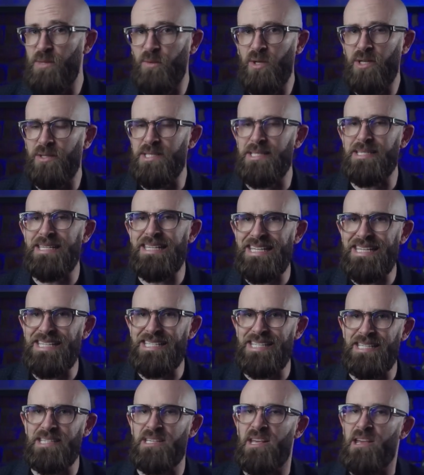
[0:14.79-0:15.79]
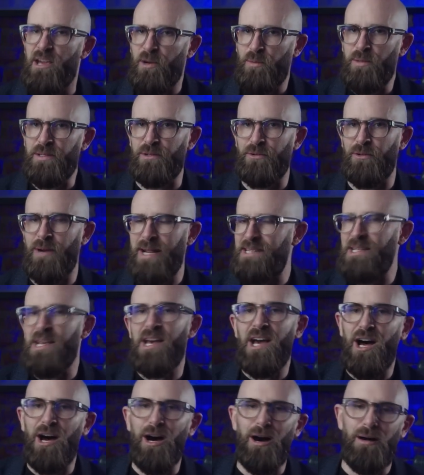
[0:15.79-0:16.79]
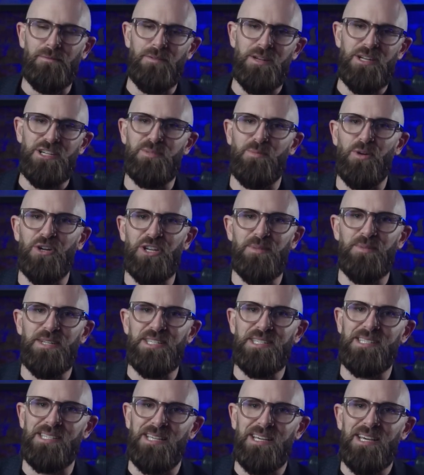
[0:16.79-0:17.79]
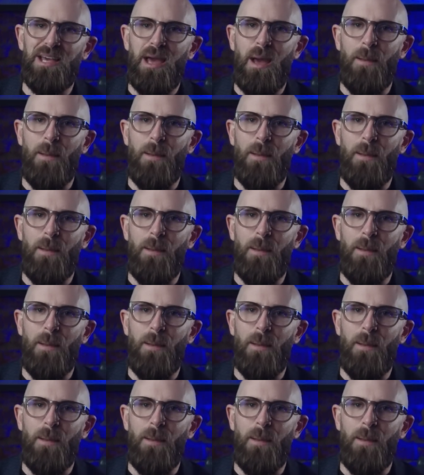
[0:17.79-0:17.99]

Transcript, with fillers: the world is littered with great half-finished monuments to